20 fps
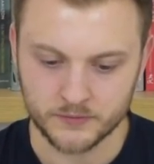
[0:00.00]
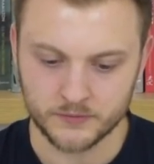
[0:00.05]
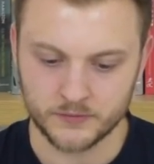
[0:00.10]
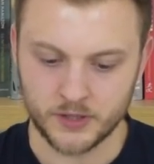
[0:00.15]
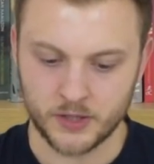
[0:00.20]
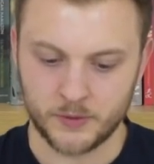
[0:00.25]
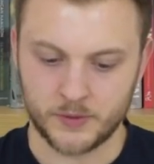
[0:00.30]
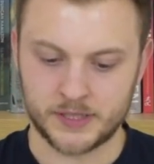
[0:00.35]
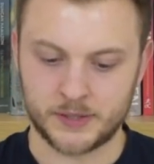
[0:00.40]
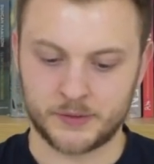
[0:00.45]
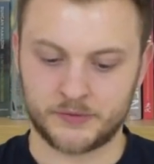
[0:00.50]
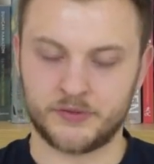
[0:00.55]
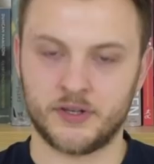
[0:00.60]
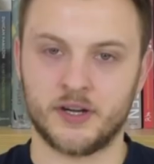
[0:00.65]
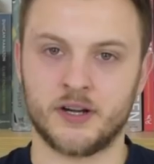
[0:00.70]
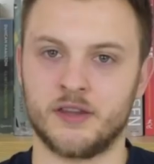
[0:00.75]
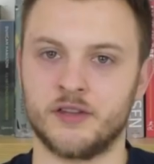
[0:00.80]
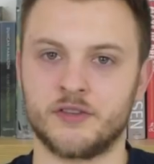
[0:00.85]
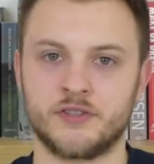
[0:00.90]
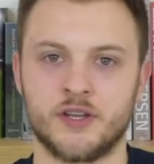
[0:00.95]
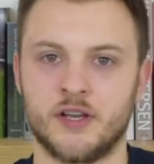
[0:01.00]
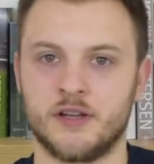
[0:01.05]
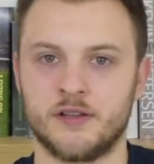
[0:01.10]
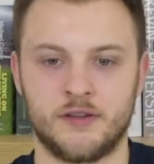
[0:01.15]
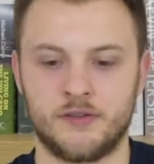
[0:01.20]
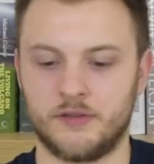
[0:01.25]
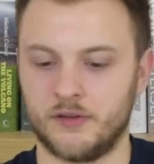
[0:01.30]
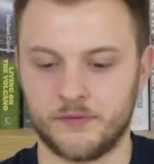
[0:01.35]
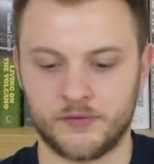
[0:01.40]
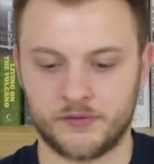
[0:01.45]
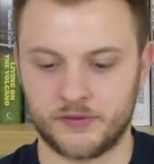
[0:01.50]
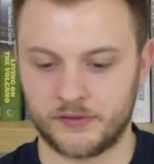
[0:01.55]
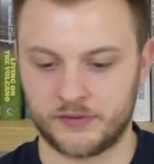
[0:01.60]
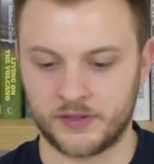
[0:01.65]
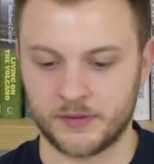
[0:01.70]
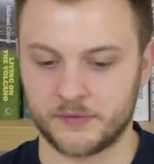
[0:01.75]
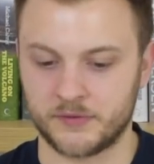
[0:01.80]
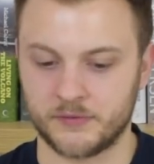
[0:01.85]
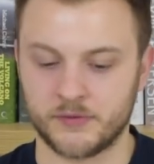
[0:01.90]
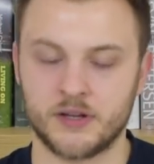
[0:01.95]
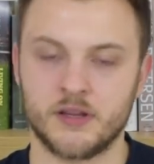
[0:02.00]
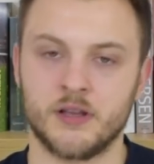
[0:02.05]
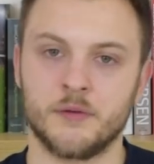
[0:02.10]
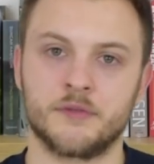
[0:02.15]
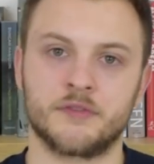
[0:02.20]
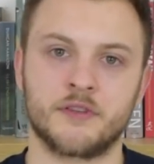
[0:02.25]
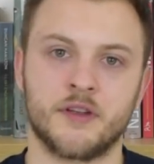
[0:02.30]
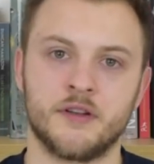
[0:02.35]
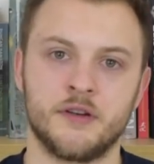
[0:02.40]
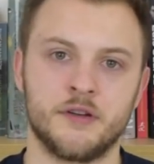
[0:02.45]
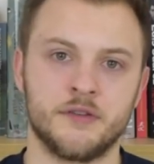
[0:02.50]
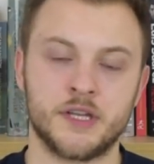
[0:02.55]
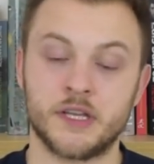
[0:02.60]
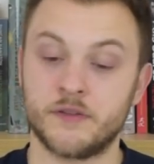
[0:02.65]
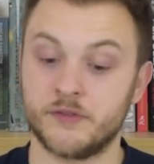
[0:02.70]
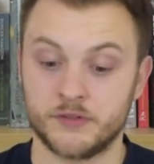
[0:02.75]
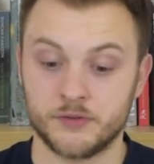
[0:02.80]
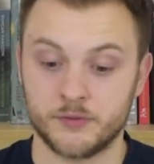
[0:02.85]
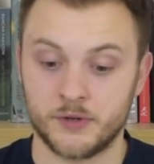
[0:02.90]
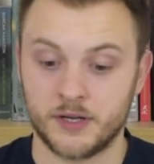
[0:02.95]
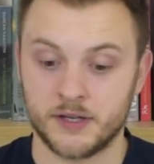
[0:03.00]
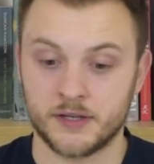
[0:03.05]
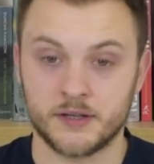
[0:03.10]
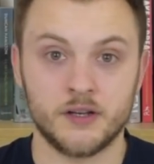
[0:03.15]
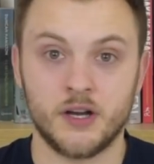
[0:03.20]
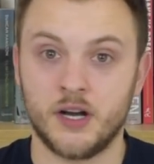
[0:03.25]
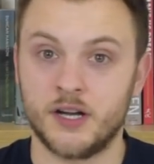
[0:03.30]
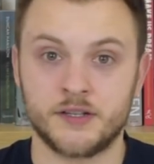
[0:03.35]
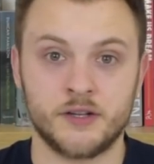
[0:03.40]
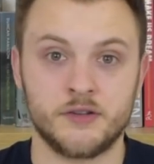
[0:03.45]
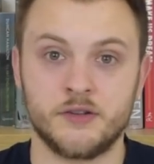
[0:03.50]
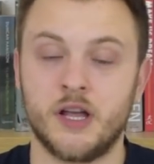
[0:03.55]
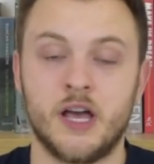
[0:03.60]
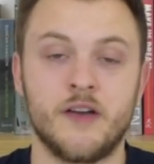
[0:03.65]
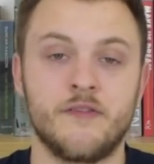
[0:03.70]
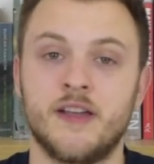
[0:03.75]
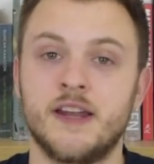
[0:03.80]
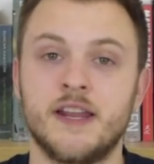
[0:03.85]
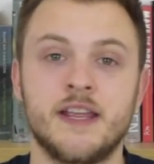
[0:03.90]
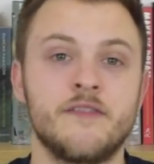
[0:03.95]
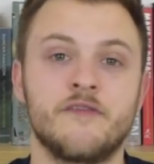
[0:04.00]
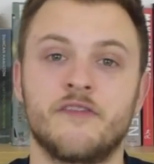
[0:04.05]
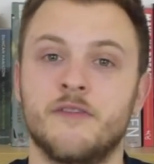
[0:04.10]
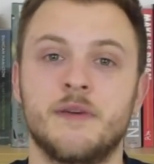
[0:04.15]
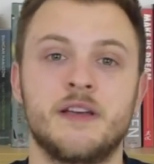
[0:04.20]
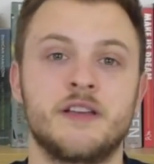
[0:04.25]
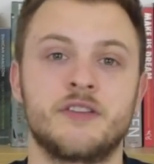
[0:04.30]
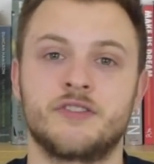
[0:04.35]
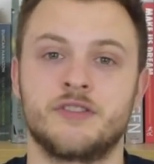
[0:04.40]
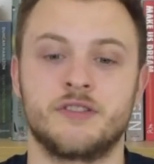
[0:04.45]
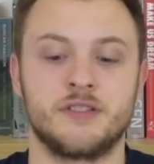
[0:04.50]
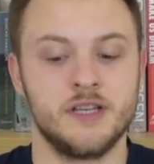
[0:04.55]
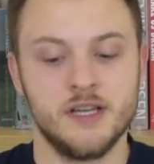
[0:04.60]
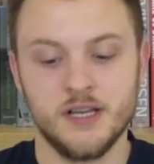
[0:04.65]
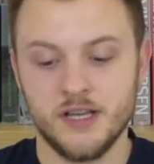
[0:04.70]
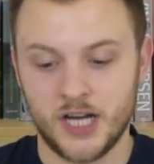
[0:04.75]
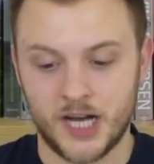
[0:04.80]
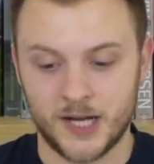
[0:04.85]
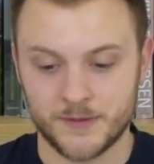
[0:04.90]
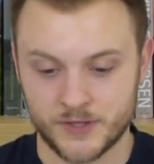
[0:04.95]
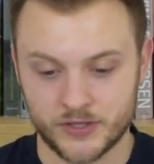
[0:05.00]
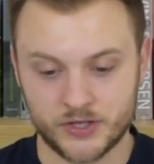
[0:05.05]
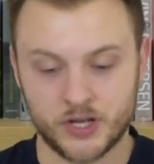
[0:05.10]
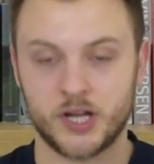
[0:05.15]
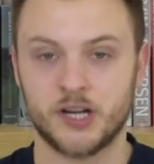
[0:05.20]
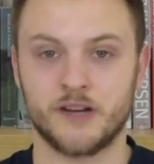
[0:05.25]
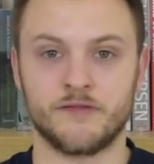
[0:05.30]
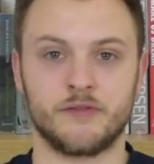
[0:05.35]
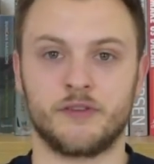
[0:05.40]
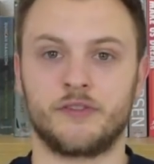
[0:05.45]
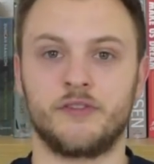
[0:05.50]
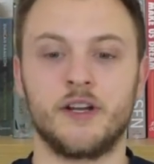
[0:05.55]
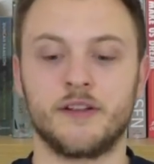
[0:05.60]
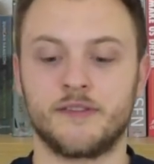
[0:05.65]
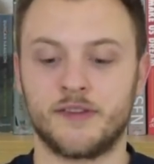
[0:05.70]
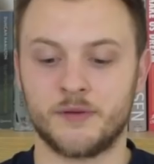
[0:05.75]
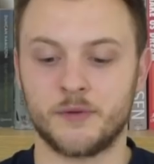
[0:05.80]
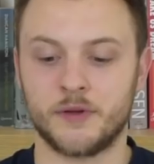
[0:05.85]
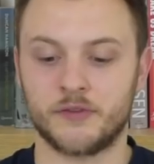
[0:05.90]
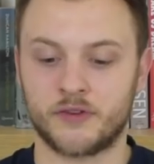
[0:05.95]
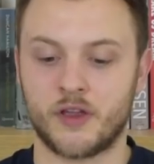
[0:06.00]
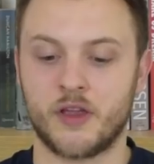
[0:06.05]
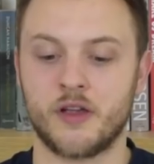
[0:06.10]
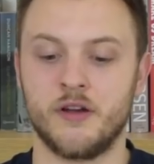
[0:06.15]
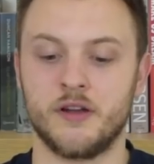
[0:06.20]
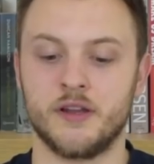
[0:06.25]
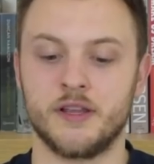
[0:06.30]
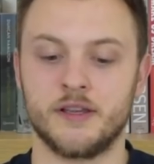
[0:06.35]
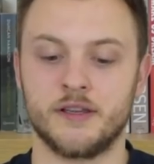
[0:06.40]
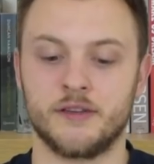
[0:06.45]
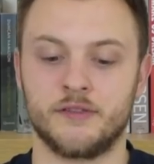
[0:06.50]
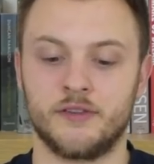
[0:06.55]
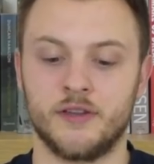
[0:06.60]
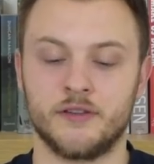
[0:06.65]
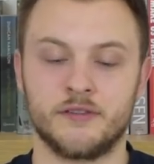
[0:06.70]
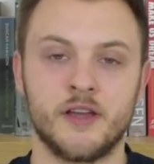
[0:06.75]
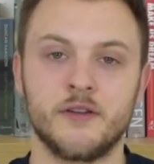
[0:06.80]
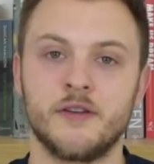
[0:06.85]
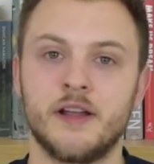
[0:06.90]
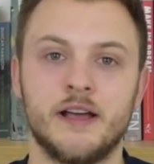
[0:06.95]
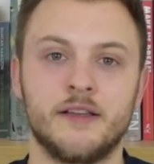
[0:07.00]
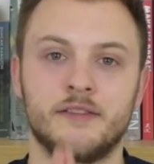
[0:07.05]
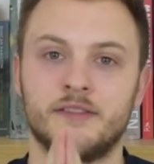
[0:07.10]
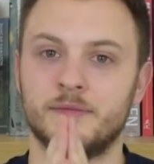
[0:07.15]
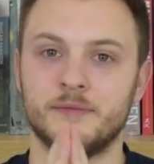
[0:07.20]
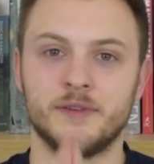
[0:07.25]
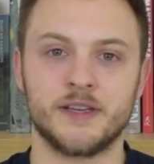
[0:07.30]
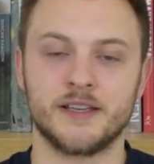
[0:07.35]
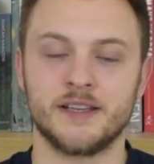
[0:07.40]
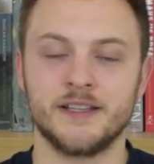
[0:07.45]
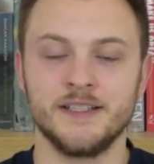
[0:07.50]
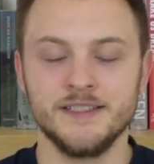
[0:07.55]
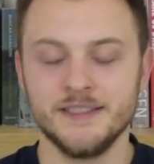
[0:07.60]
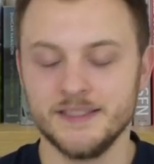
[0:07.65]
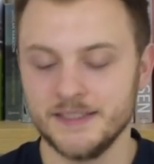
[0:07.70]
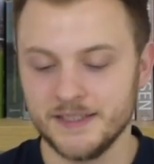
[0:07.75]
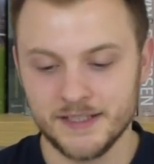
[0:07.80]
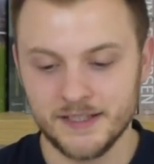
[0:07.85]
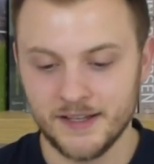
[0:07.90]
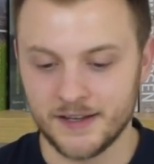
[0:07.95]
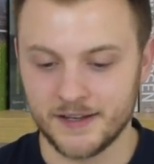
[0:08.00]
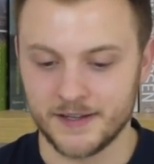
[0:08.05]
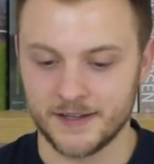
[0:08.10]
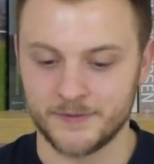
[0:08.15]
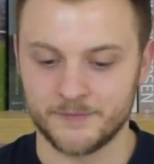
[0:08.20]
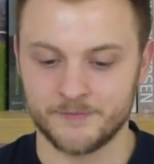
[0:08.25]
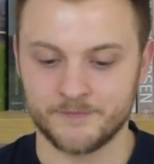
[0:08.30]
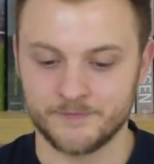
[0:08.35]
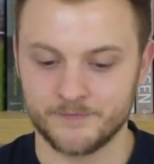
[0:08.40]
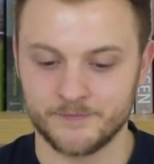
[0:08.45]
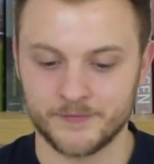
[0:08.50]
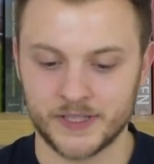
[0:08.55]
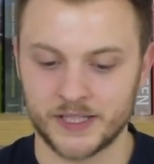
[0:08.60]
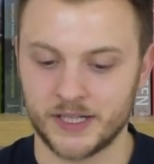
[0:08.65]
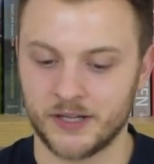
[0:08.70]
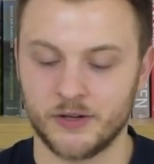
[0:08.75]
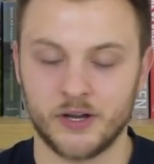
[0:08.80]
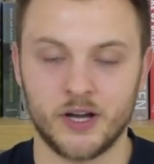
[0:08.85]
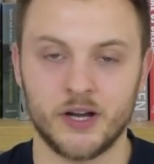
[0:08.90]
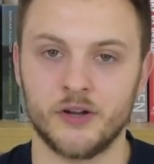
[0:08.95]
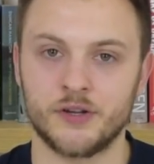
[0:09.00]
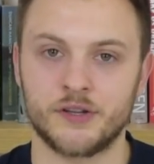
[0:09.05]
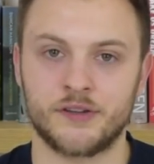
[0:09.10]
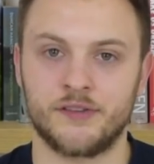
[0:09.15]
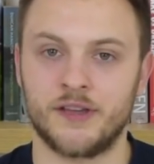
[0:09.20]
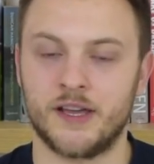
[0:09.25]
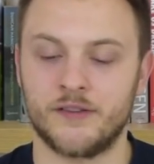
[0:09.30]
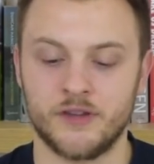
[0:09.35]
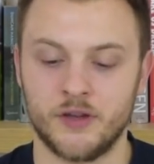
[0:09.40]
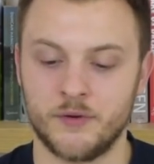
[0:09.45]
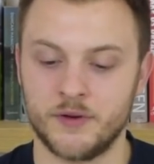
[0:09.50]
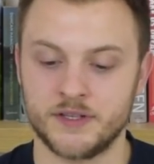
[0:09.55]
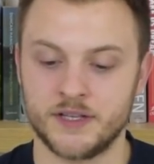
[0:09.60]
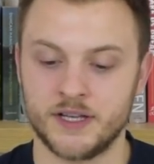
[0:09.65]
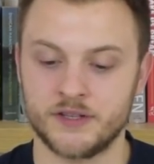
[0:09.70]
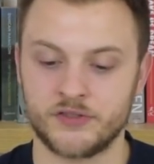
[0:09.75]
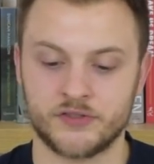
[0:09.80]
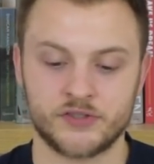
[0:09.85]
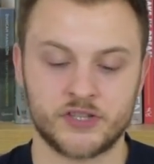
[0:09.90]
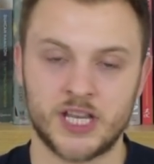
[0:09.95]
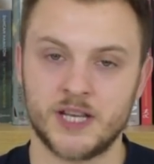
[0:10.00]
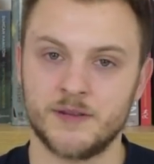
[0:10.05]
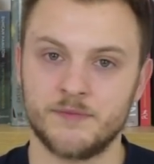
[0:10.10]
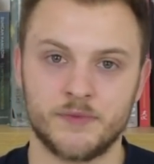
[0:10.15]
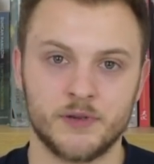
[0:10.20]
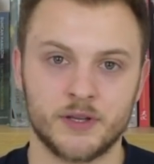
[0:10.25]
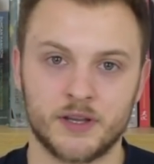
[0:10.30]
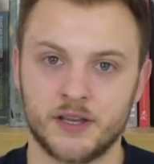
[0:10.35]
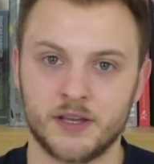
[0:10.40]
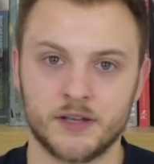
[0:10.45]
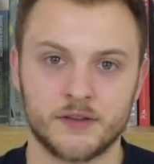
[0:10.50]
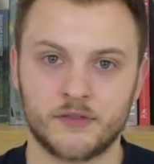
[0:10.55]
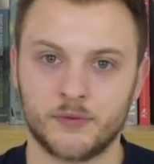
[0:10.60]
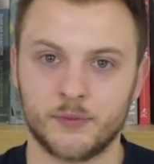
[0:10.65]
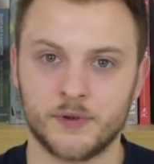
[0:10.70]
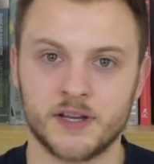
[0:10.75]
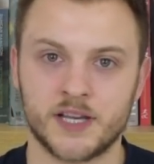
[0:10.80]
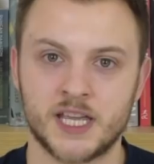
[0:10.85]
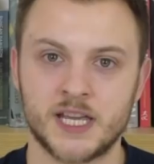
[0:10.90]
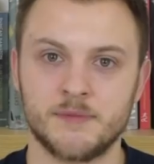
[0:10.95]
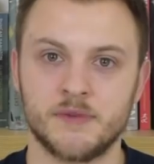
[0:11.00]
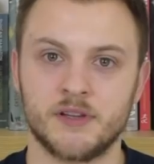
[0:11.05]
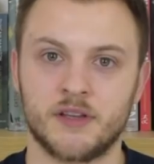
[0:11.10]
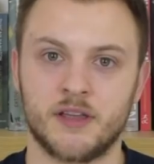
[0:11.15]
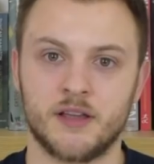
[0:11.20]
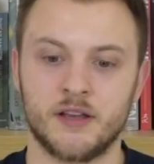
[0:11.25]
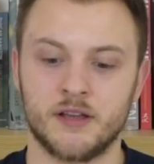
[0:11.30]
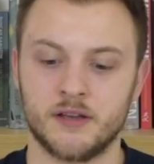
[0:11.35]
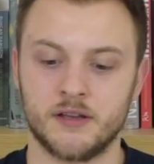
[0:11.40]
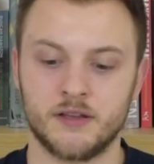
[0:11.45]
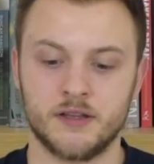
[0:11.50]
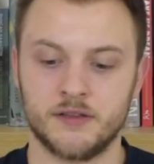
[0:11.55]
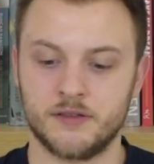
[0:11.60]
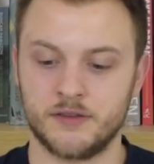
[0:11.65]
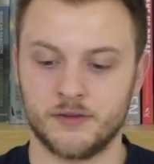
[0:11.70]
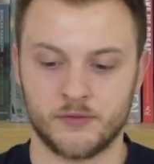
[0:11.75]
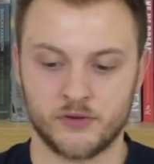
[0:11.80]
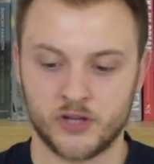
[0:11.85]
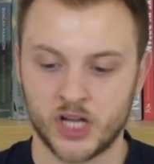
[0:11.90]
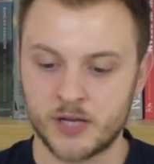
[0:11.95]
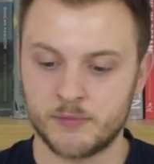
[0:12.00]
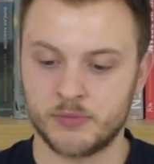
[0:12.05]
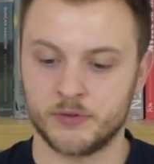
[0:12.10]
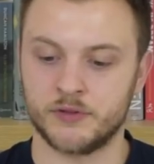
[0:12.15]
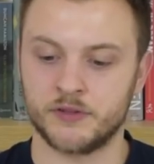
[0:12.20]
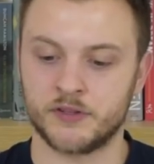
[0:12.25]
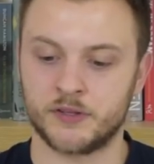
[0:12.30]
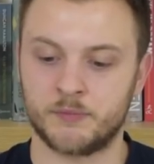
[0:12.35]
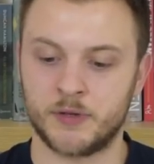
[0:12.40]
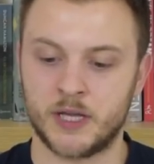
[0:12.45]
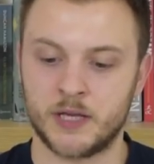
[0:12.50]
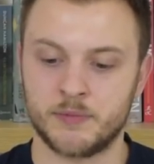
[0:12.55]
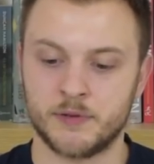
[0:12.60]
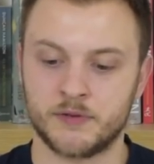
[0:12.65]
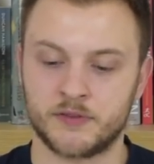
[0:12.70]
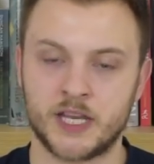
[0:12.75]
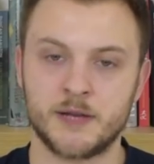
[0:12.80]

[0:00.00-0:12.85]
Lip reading: No one outside of the journalists obviously seems to really know what's going on. Neither do I. I don't have any information. I'm just kind of reciting what's going on here. So don't ask me. I honestly have no idea. Just keep looking at Twitter. Keep looking at the reliable newspapers.